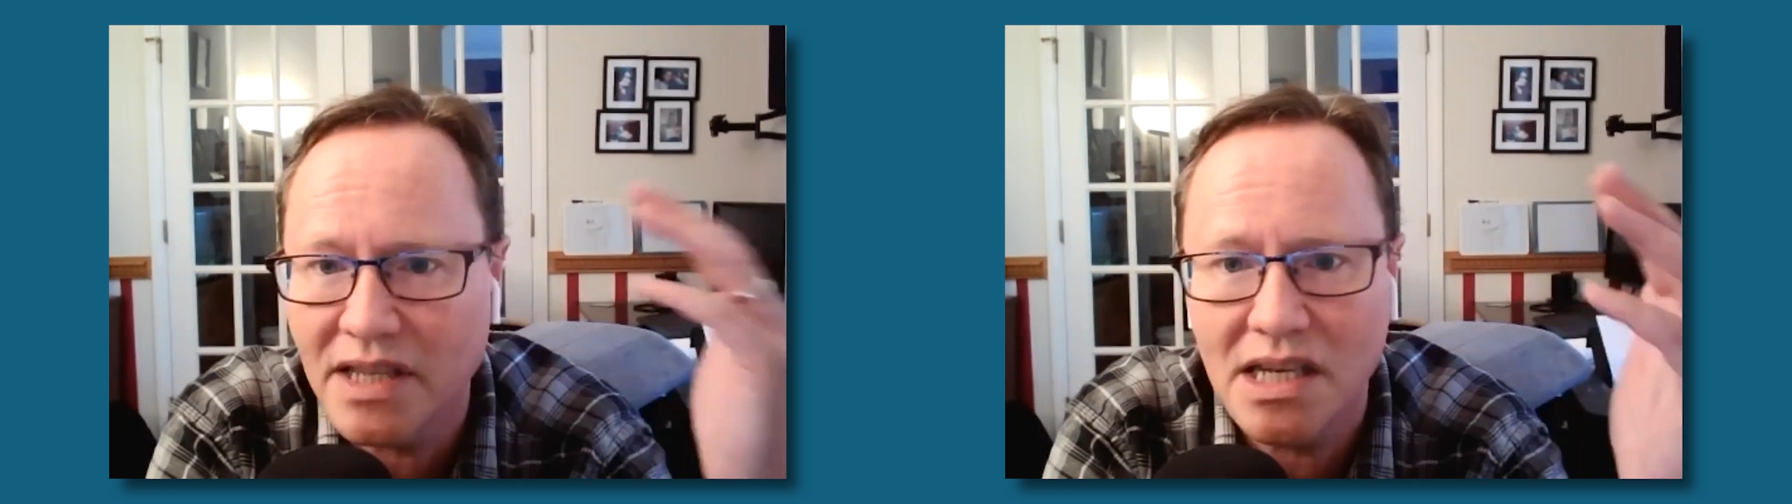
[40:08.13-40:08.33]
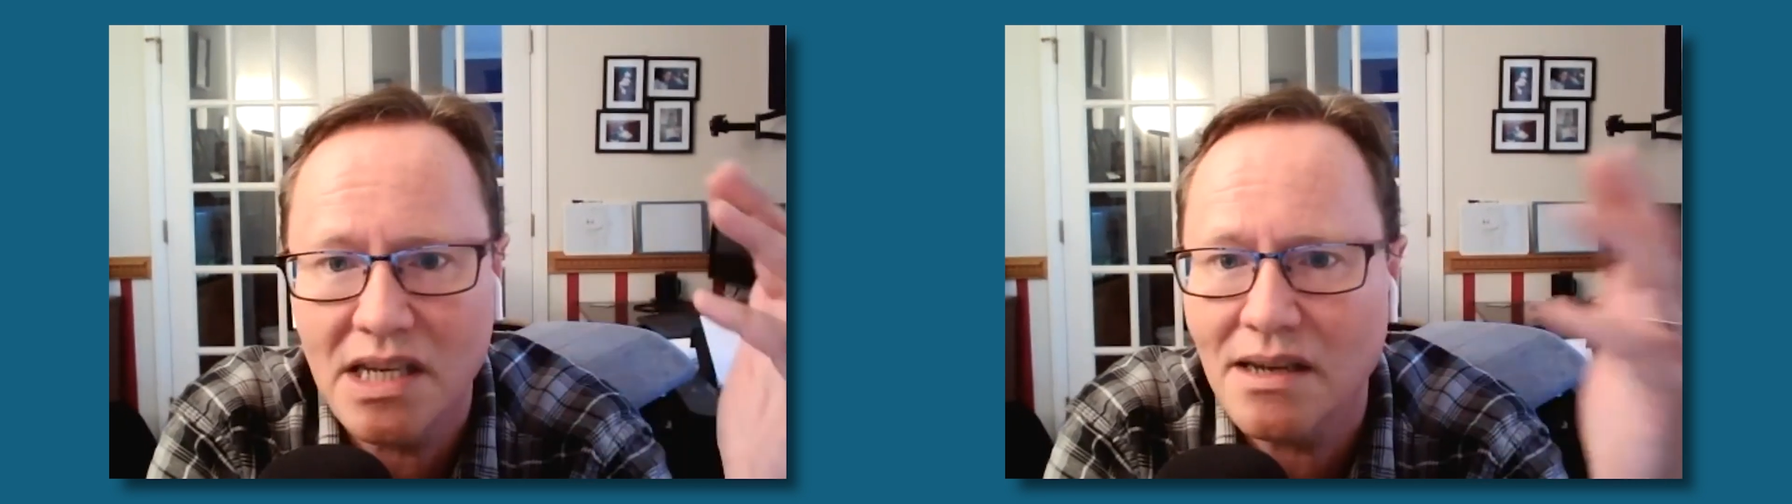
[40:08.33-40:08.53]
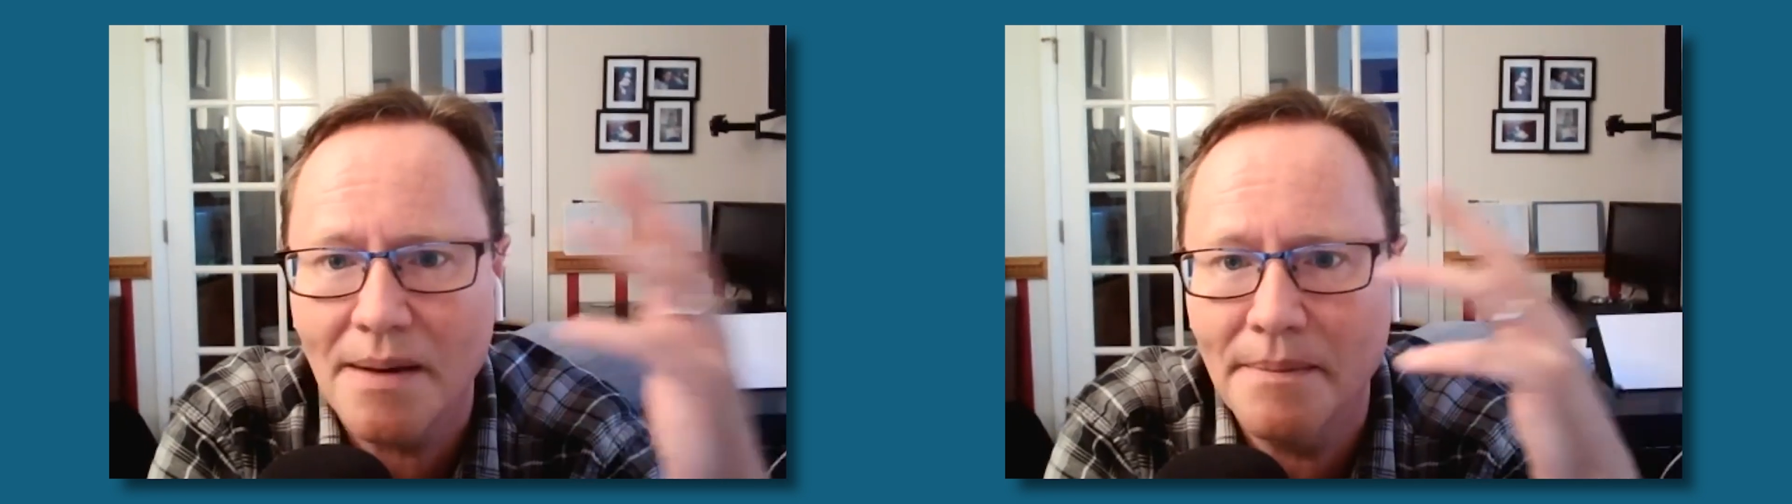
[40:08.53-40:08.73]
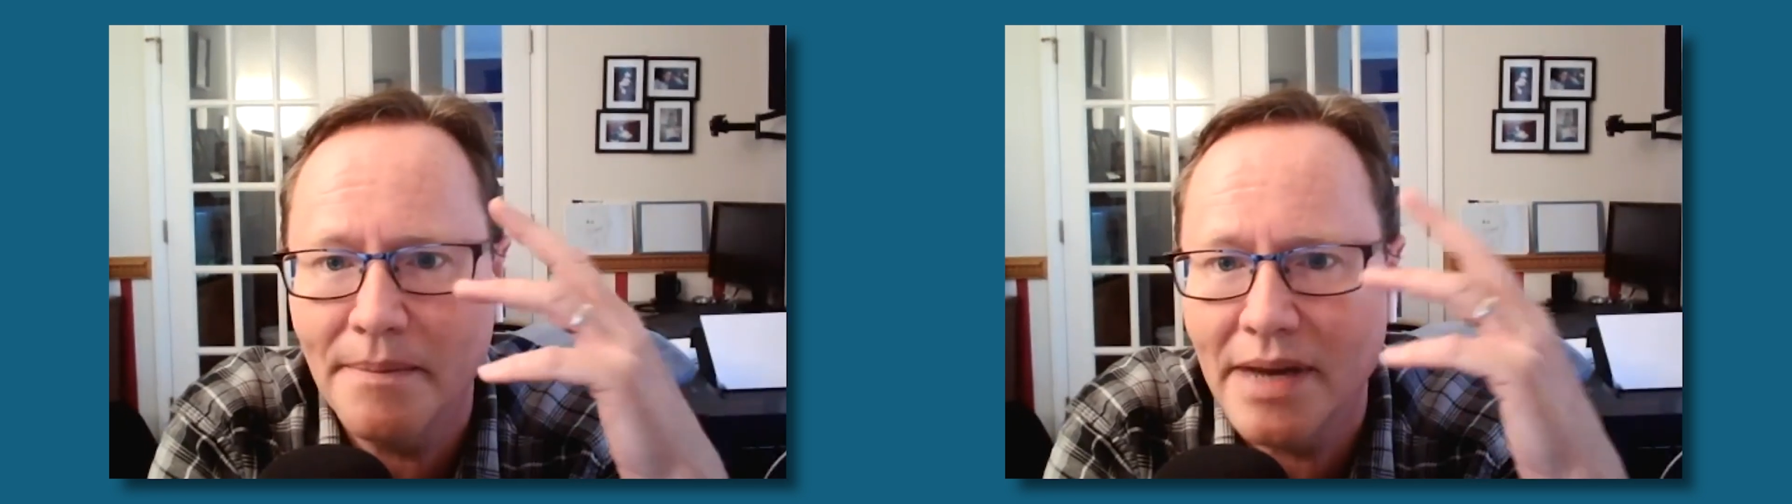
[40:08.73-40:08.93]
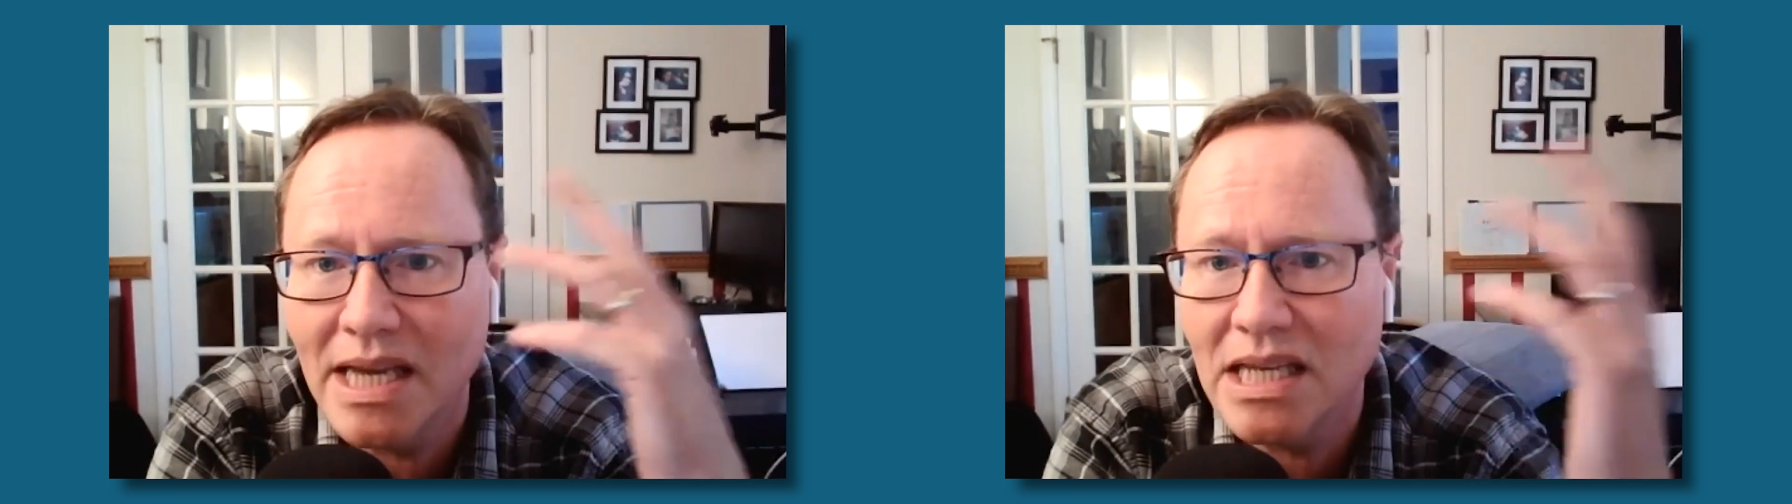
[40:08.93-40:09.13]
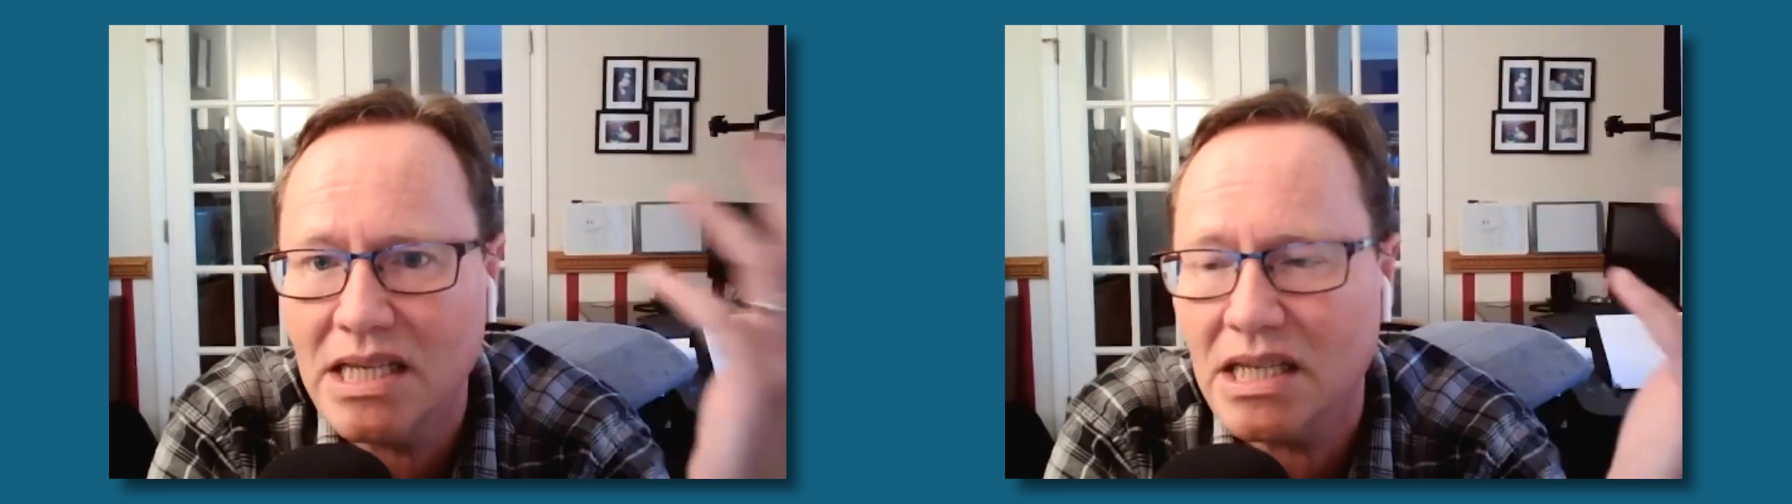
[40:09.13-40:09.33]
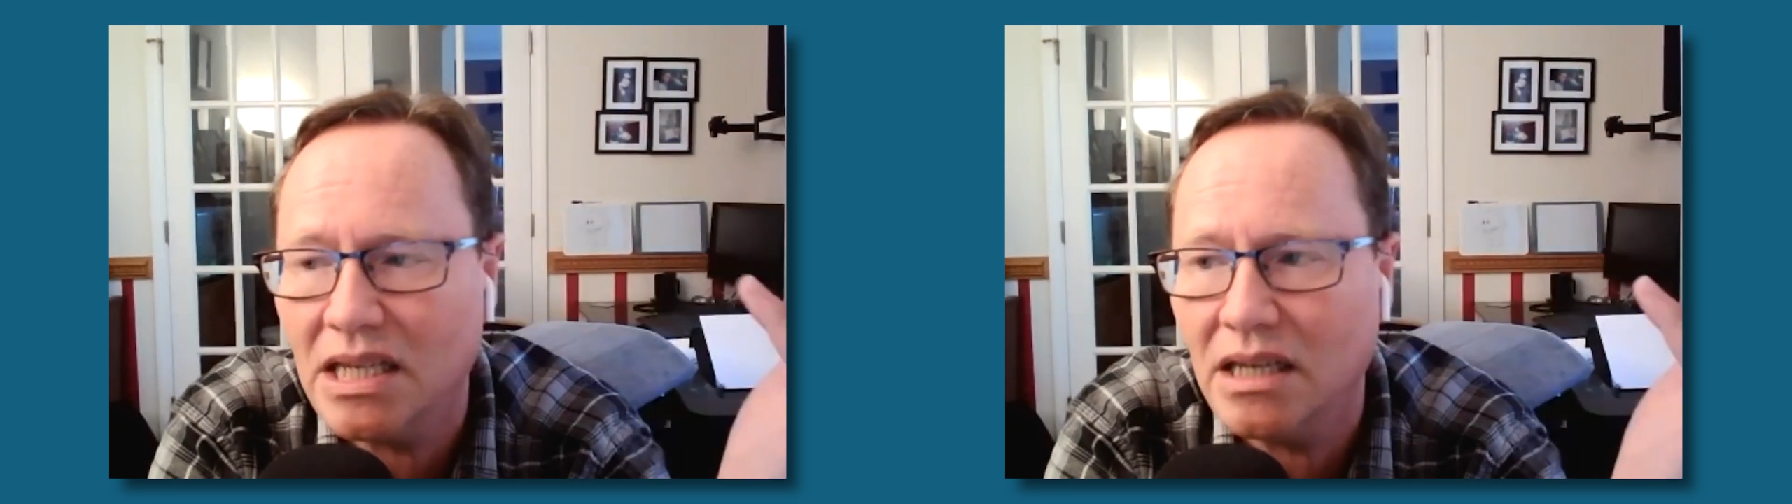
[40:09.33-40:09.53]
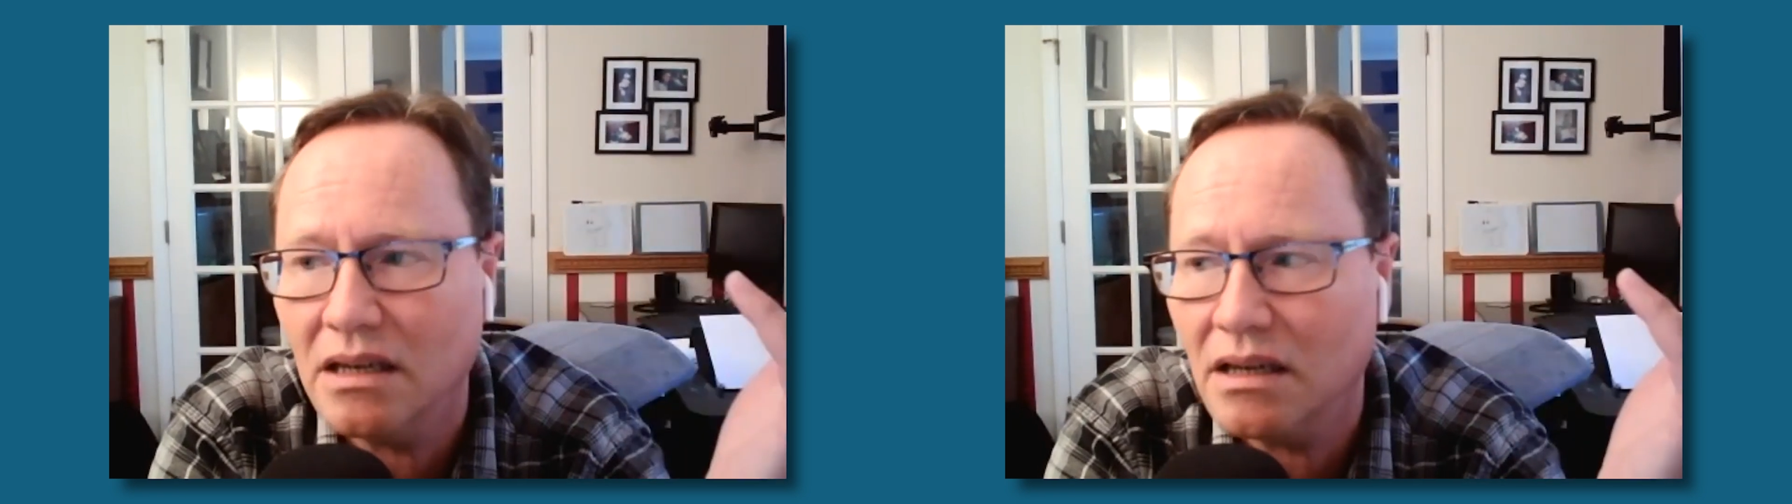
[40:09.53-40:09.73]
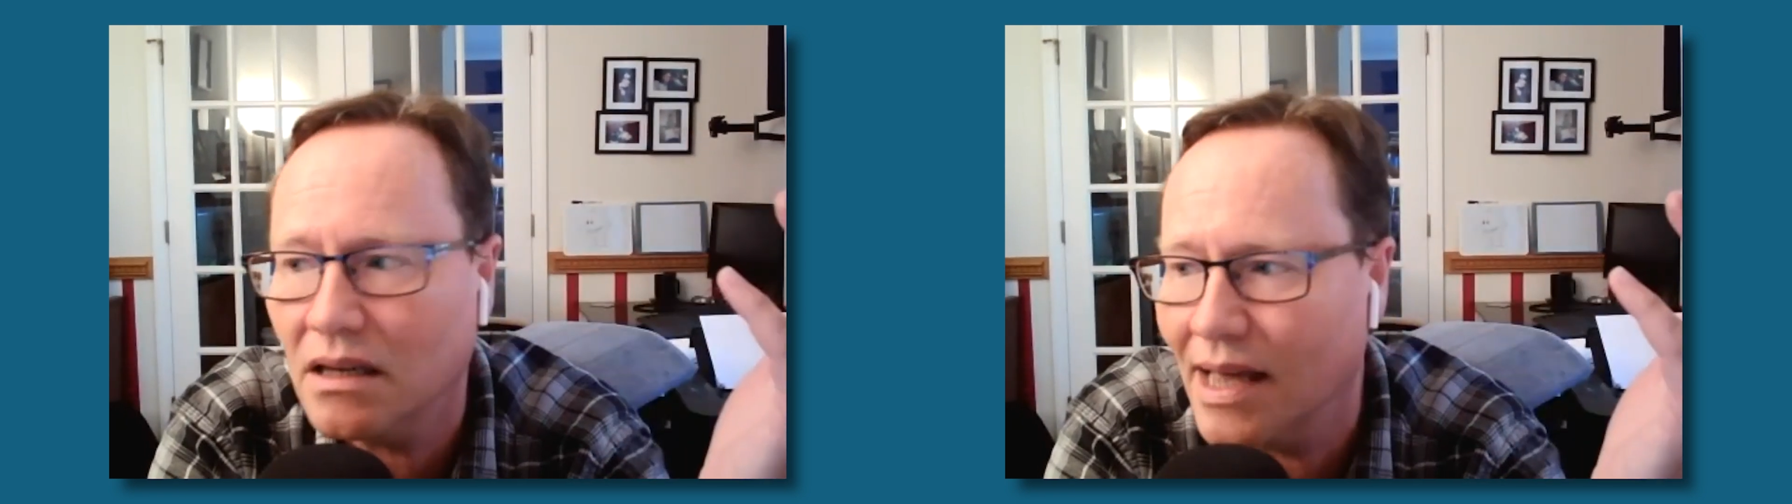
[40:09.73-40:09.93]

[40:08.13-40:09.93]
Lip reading: this amazing